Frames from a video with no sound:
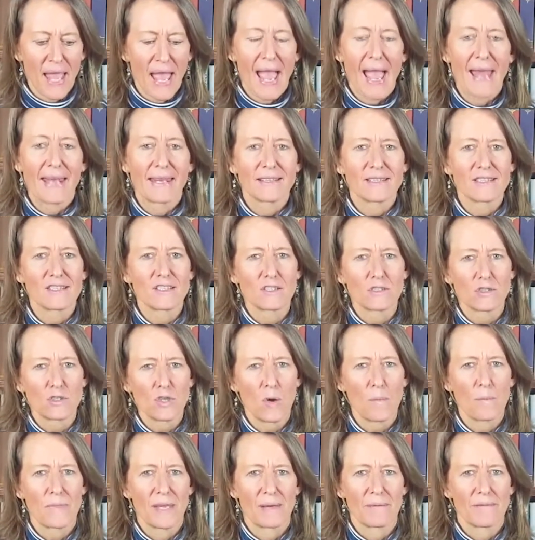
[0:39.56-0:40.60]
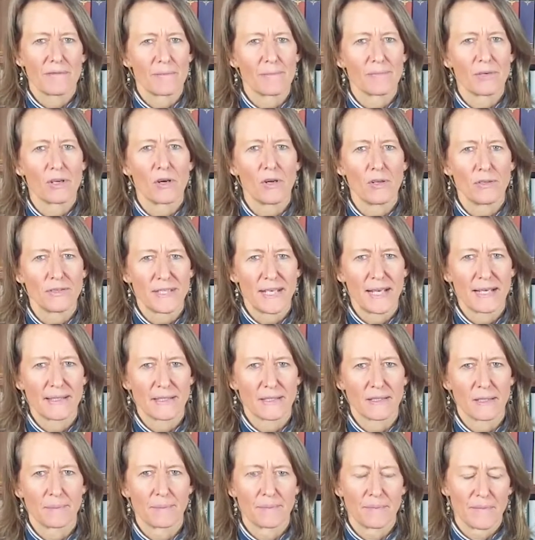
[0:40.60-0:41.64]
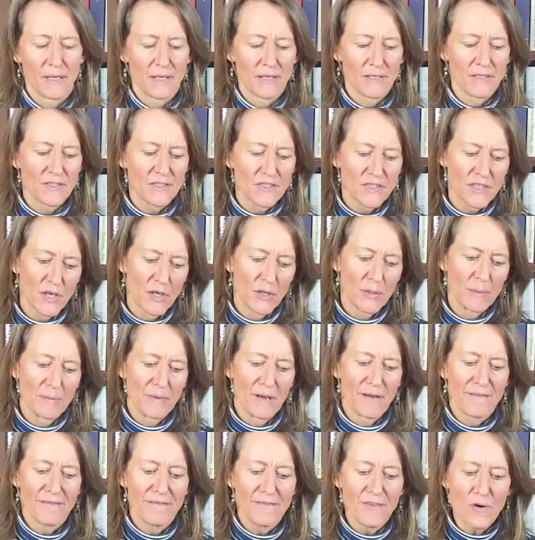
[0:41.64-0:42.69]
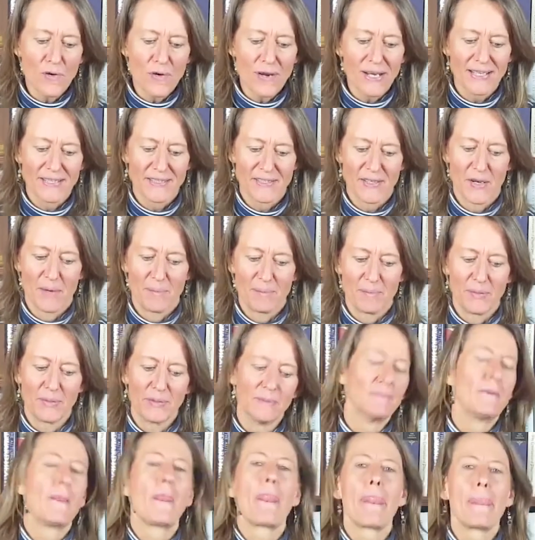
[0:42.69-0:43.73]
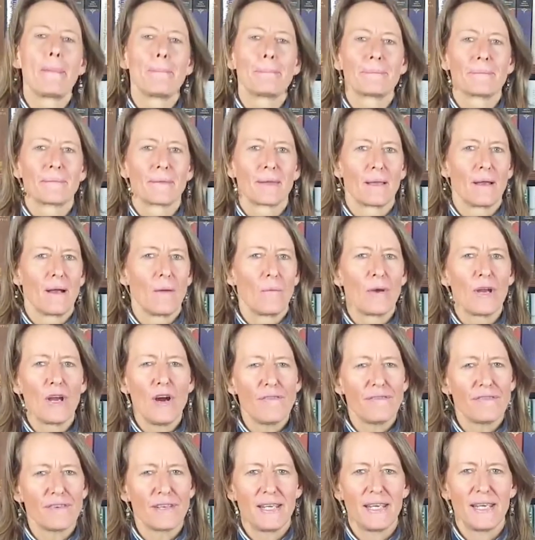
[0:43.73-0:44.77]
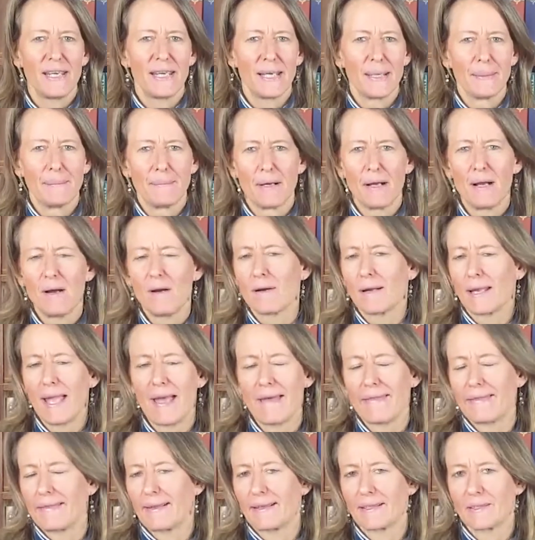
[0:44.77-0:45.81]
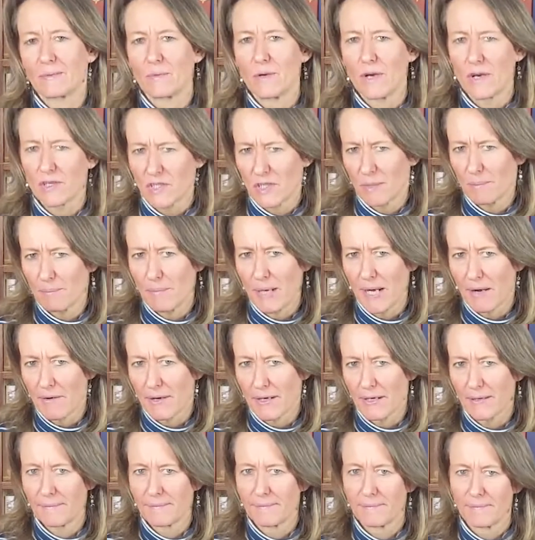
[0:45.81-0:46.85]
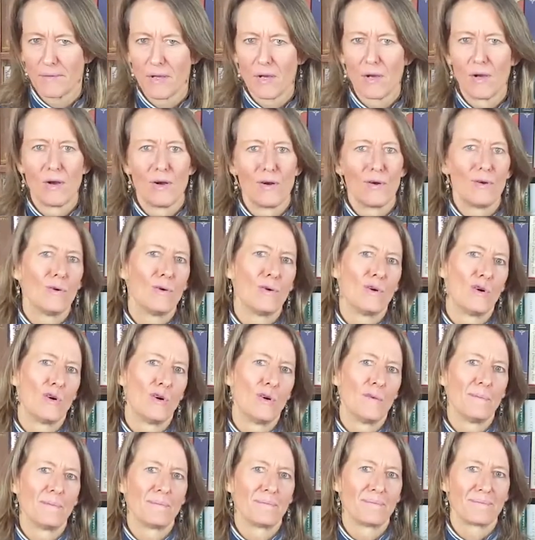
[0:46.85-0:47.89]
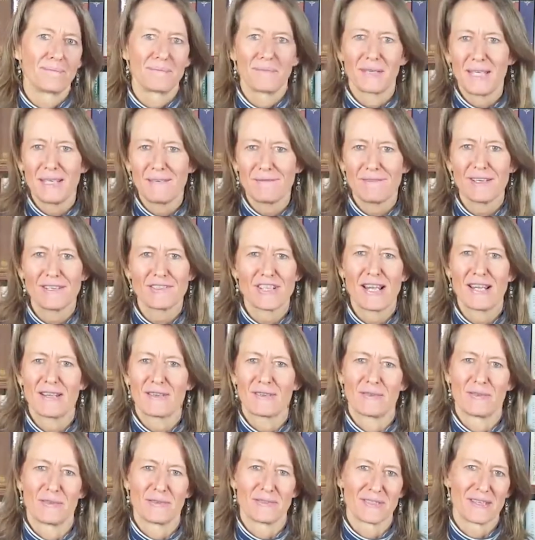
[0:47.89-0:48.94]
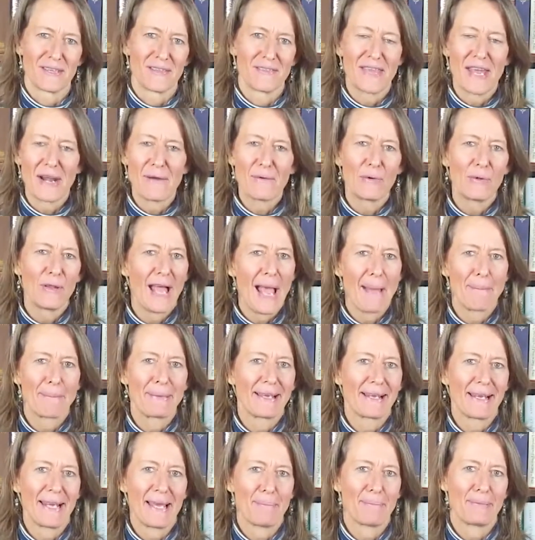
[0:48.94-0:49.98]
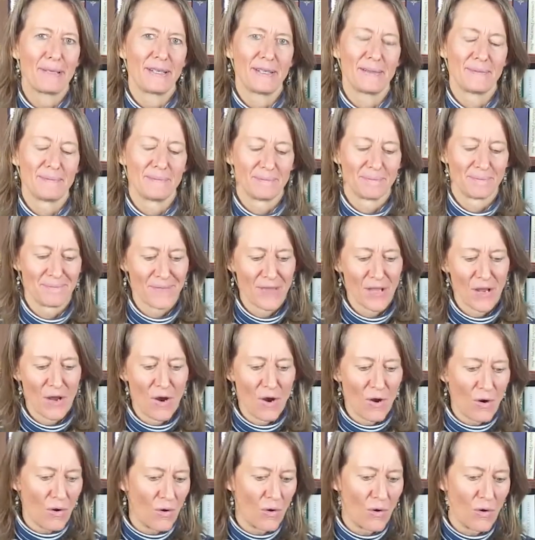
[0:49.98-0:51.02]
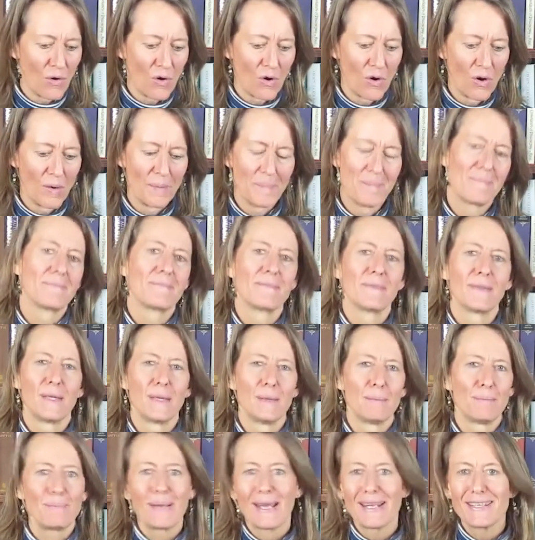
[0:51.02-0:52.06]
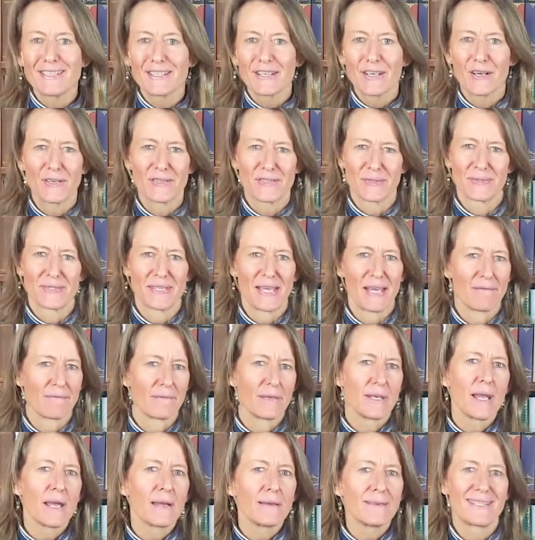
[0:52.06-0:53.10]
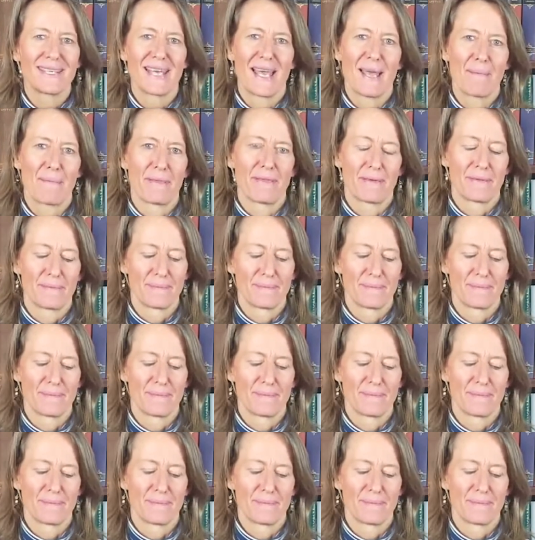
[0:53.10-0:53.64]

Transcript: and it's stopped them from contacting them. So, for example, we often hear, oh, Catholics worship Mary, or evangelicals, they're all happy-clappy, or Pentecostals have no depth,